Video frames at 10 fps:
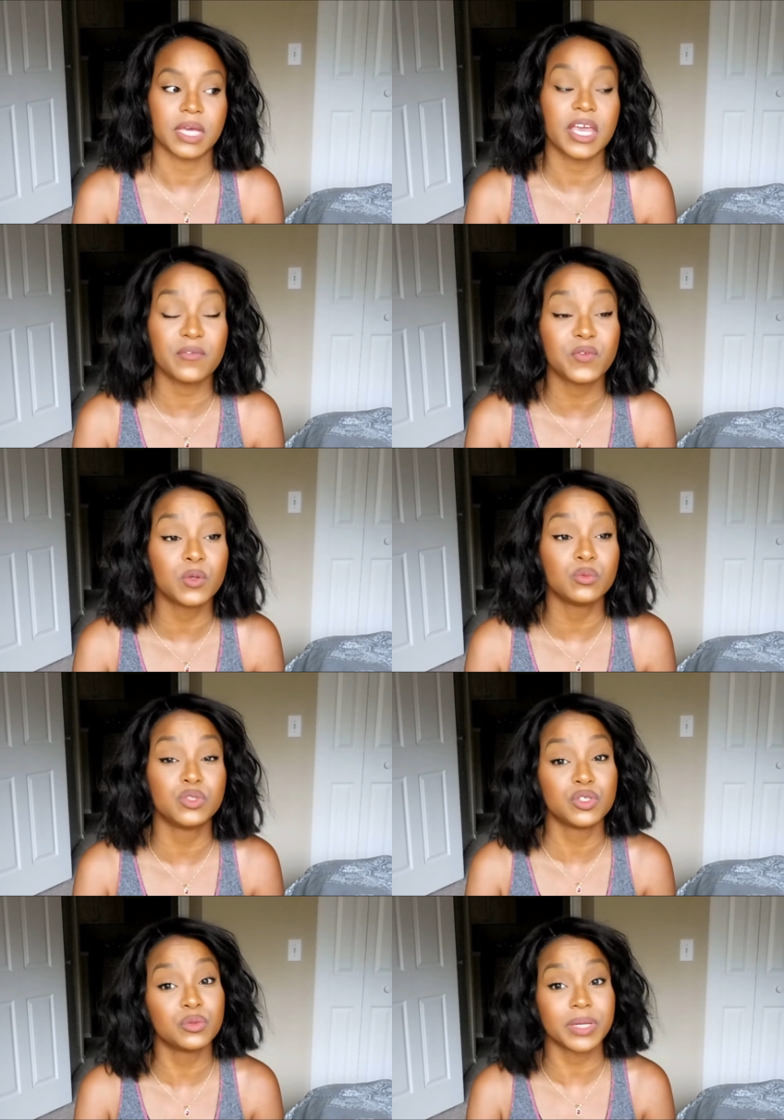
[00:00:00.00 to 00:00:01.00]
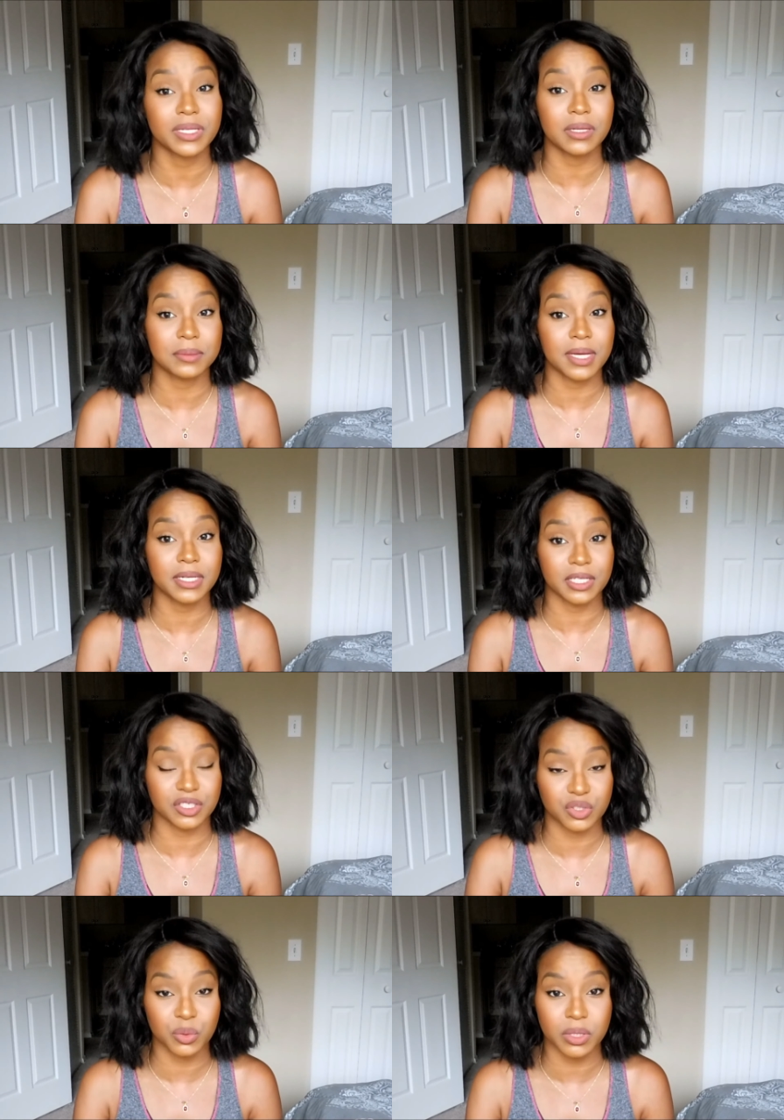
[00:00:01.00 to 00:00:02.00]
If you do end up cutting it
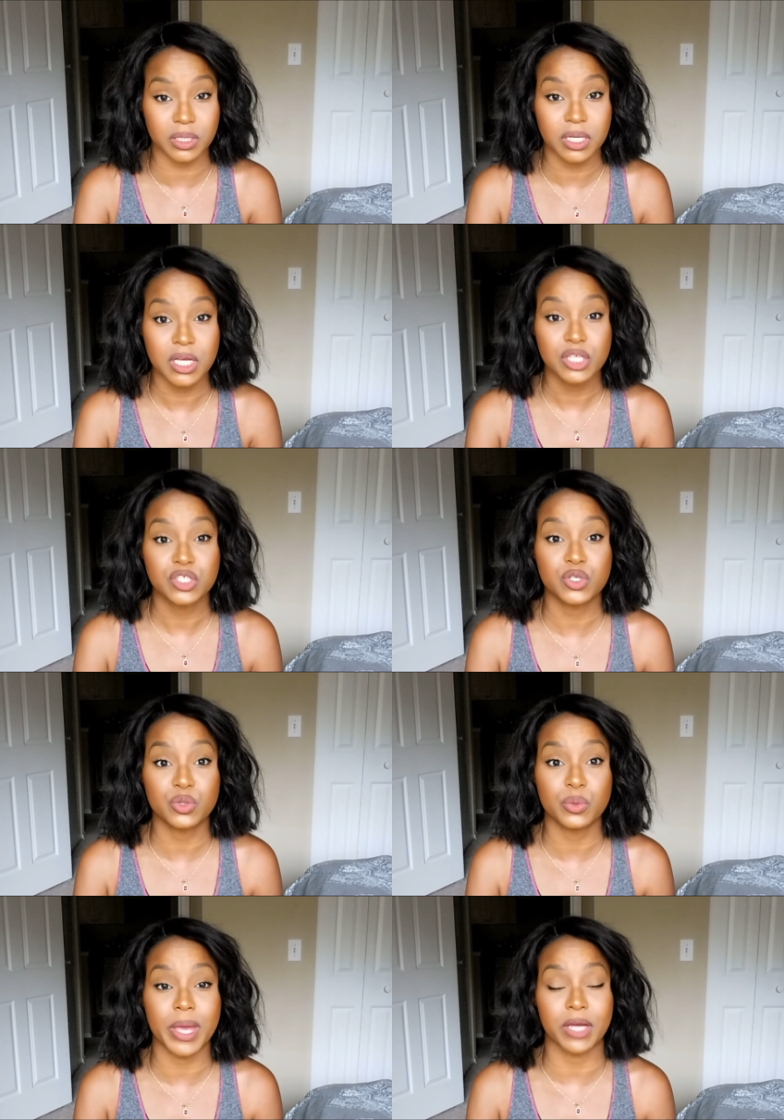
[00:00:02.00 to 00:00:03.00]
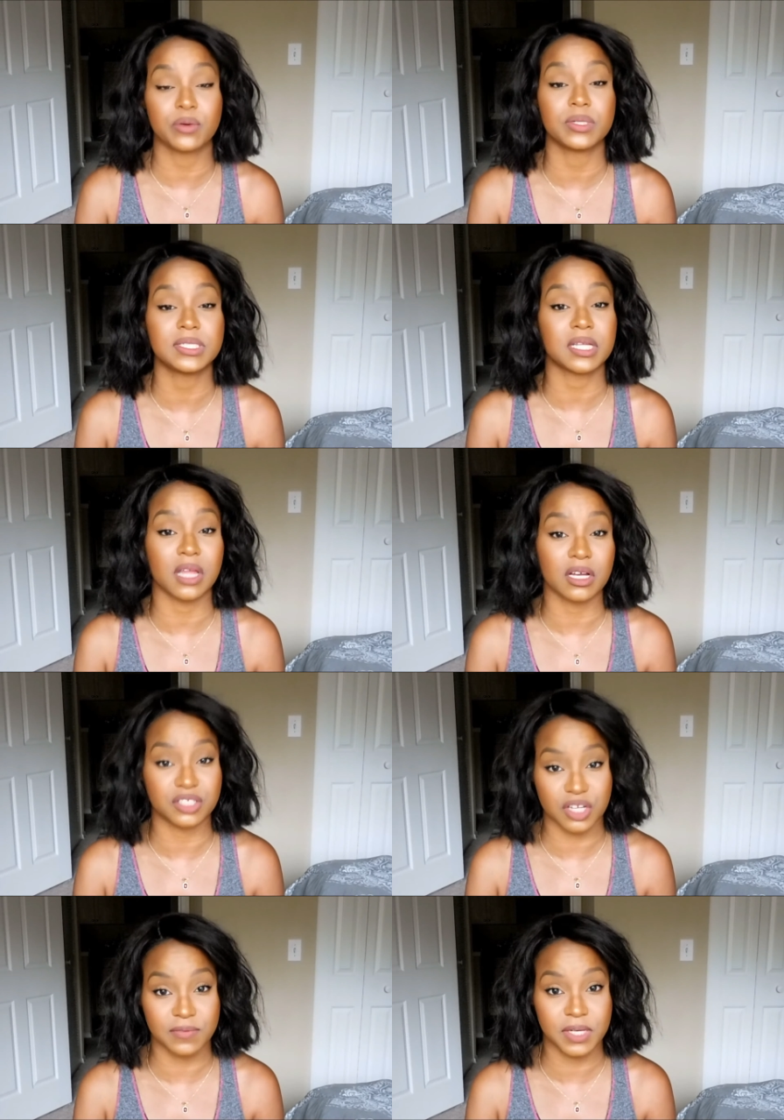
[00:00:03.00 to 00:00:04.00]
short to increase the
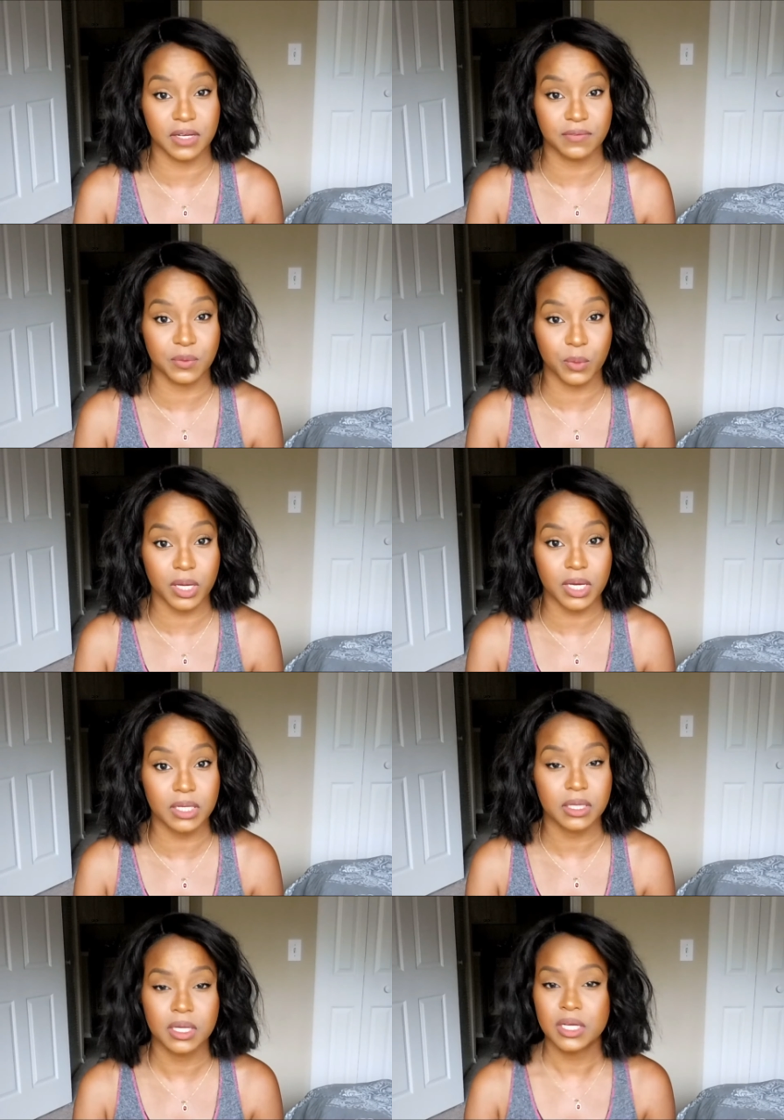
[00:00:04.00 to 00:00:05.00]
longevity of the wig,